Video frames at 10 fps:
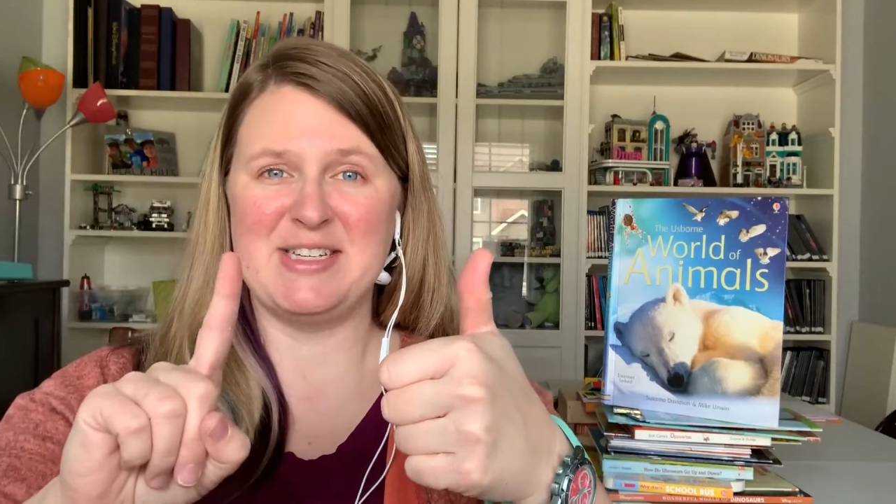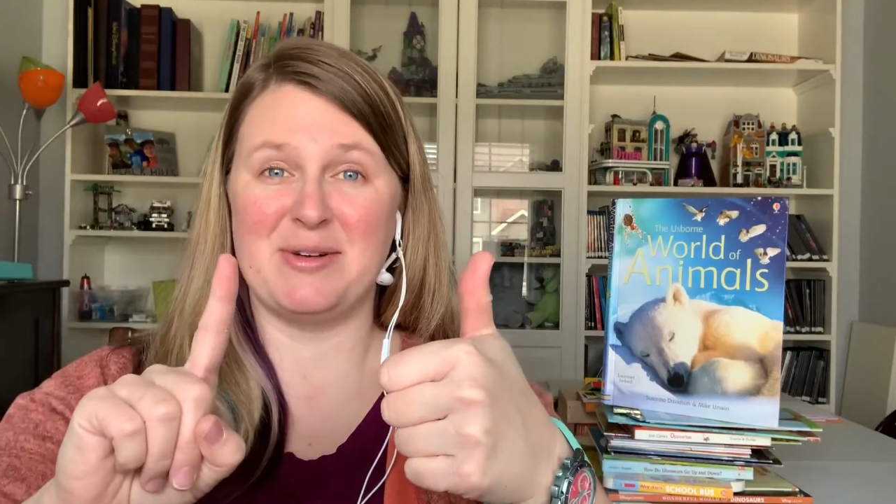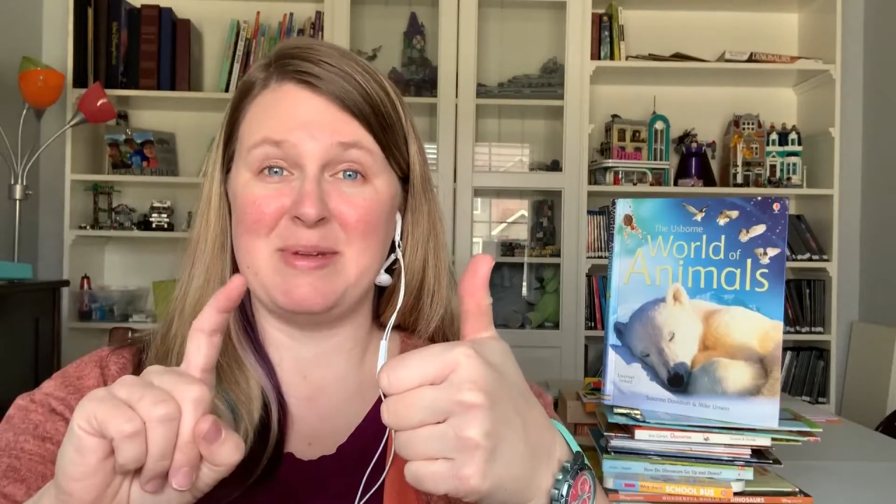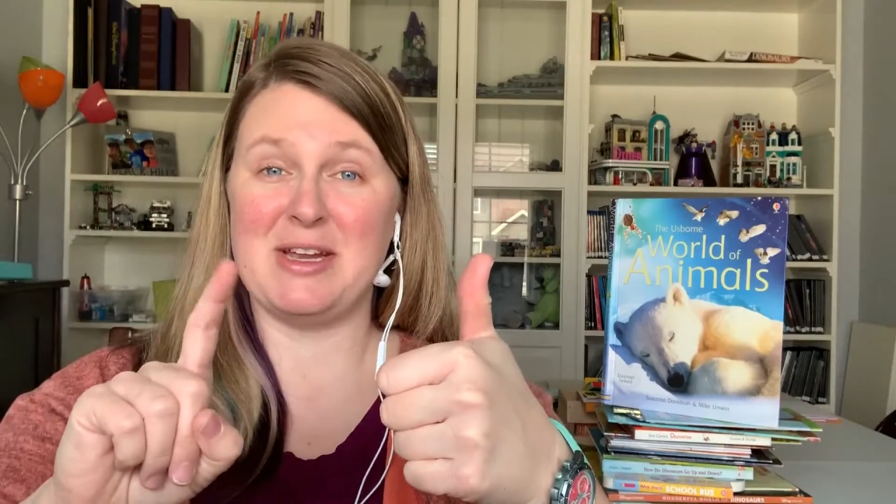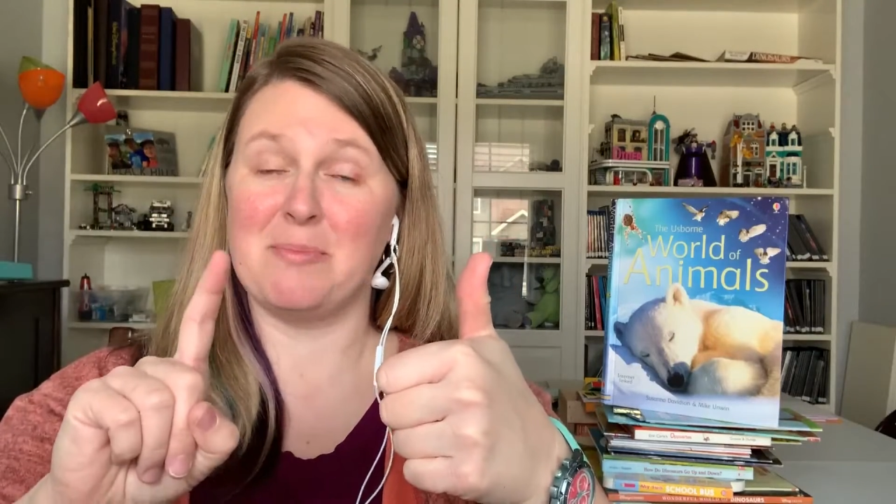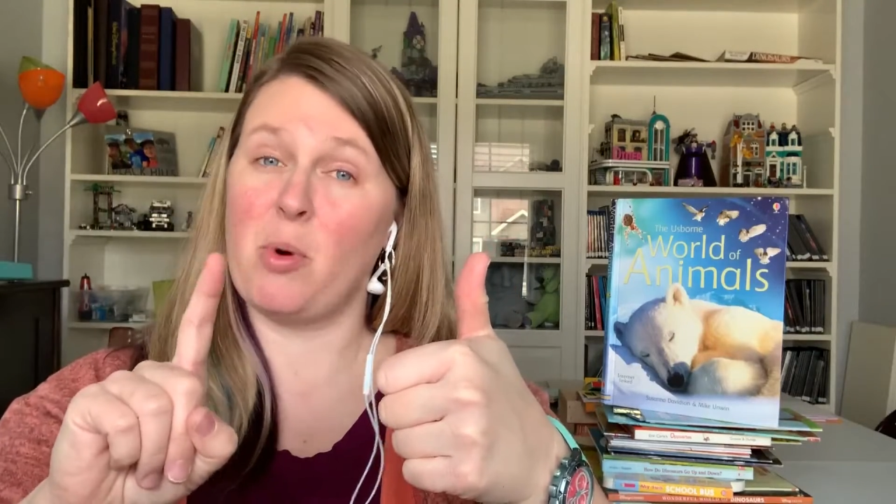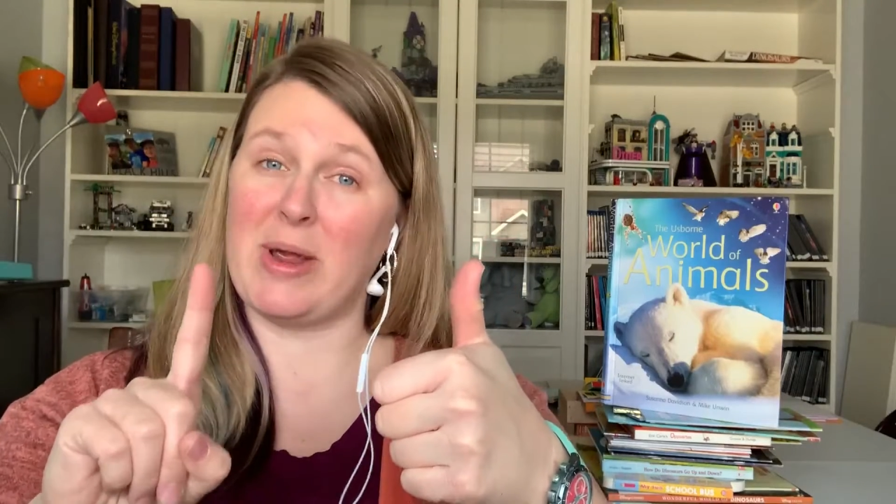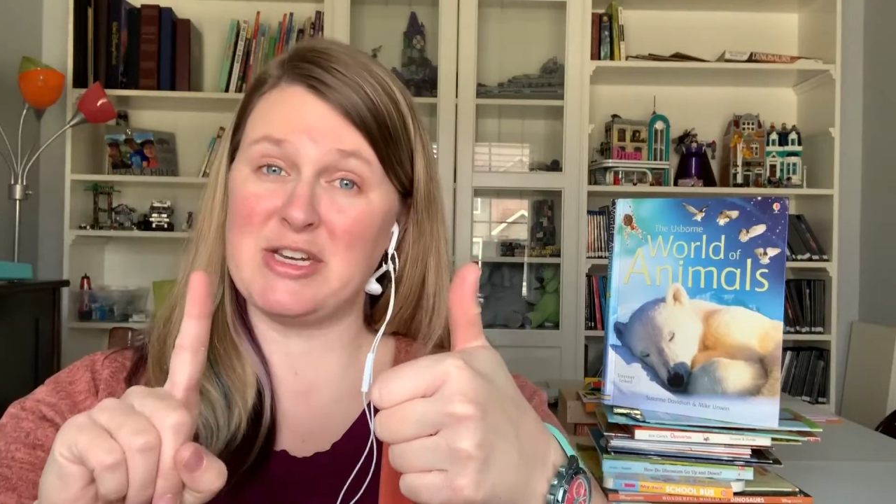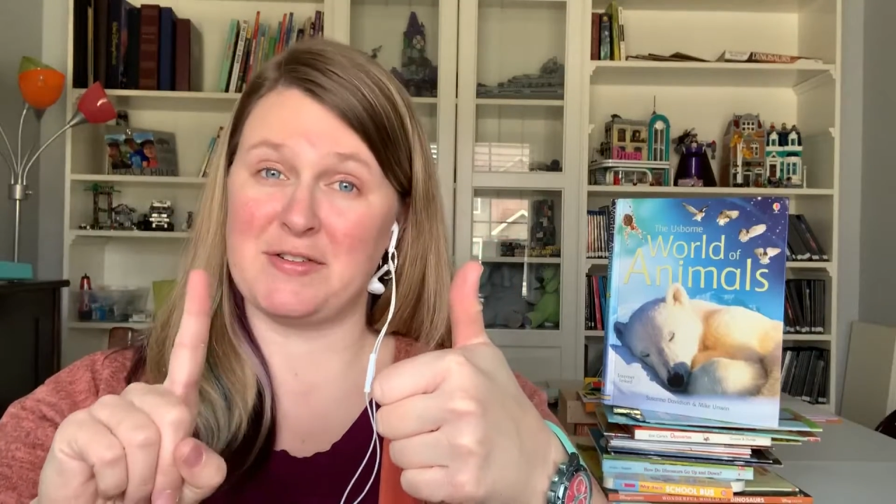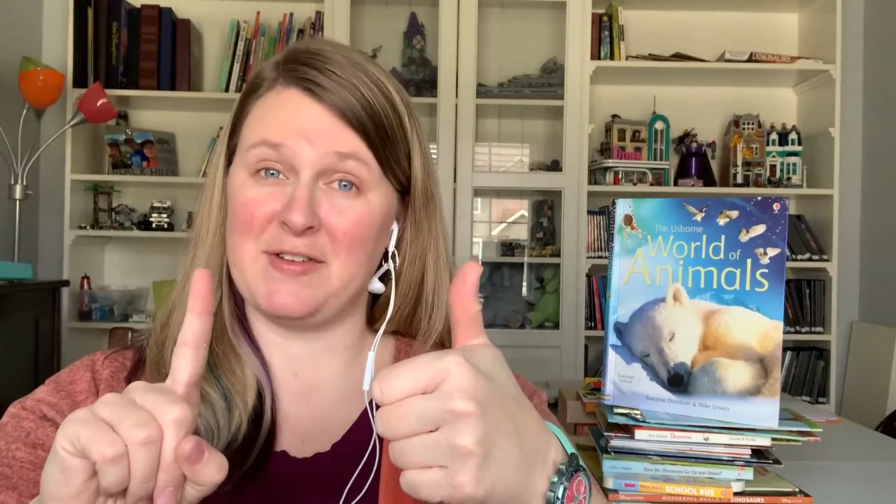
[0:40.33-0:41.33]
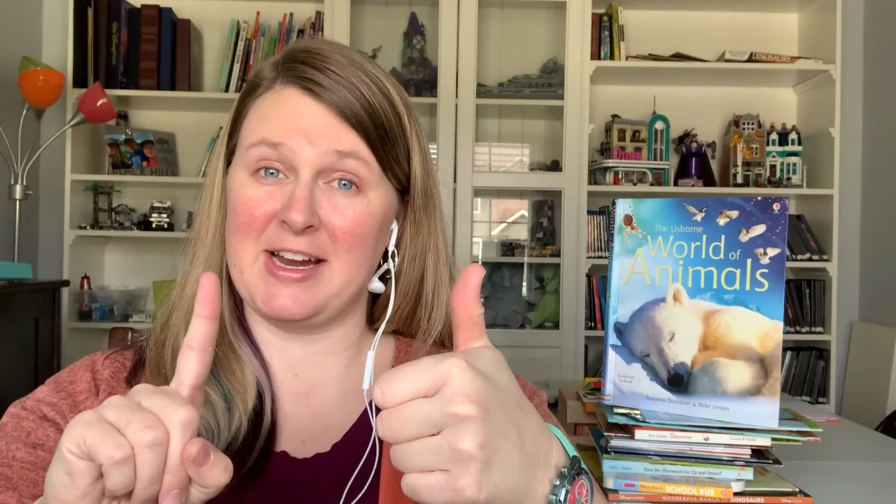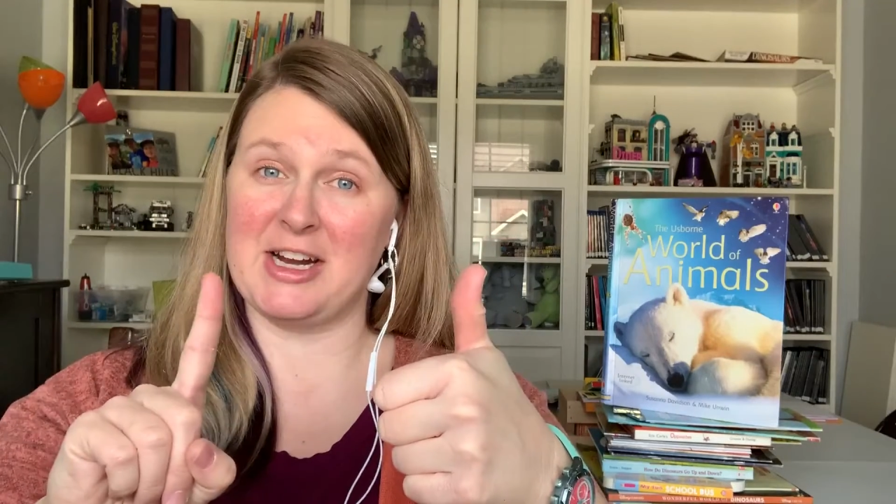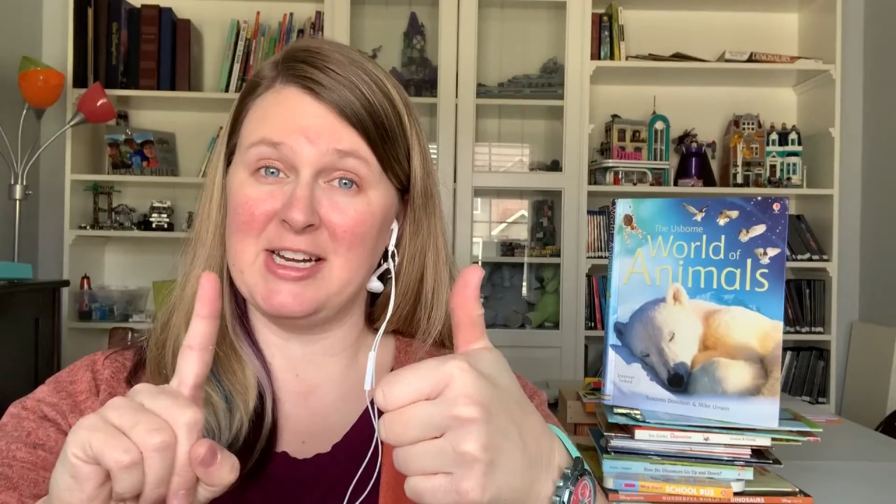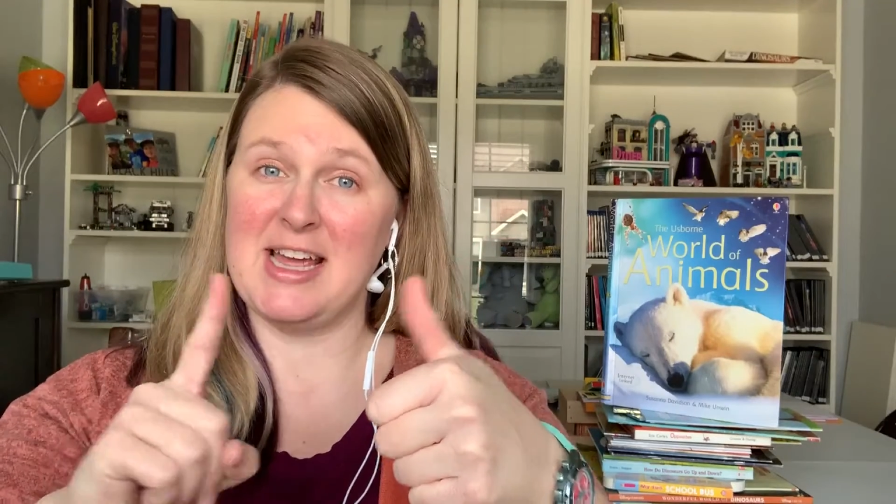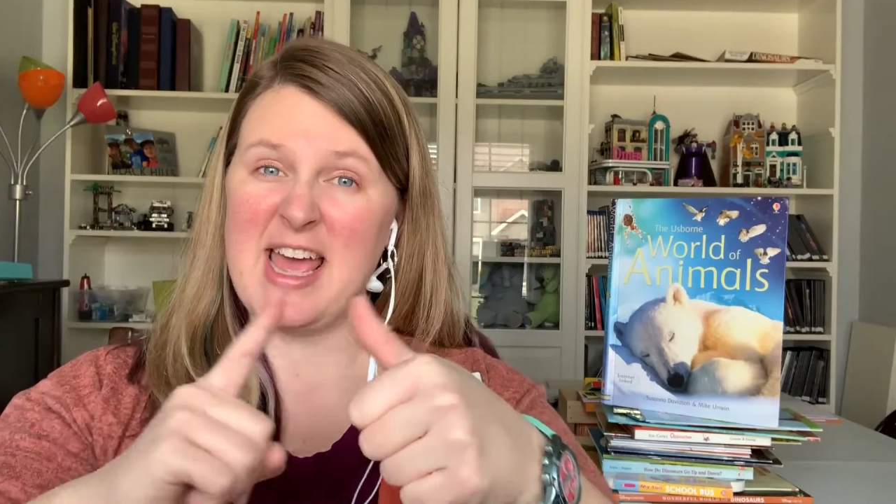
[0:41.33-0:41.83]
show me your pointer
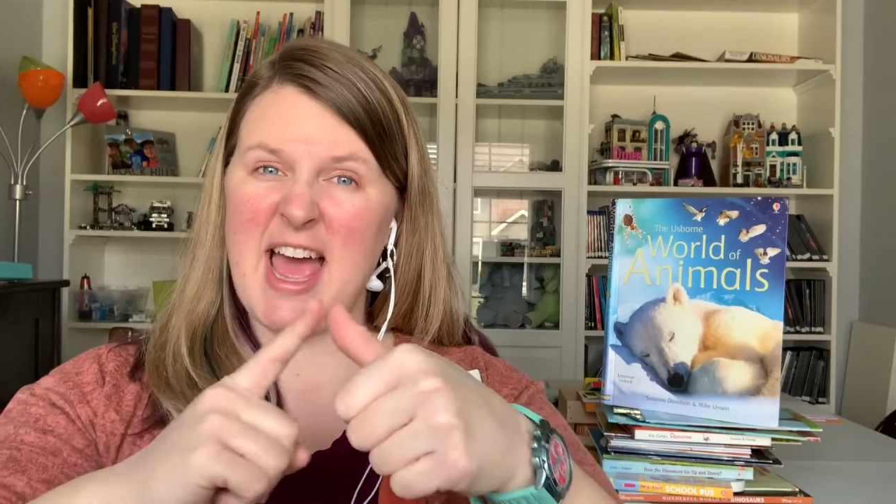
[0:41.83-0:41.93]
finger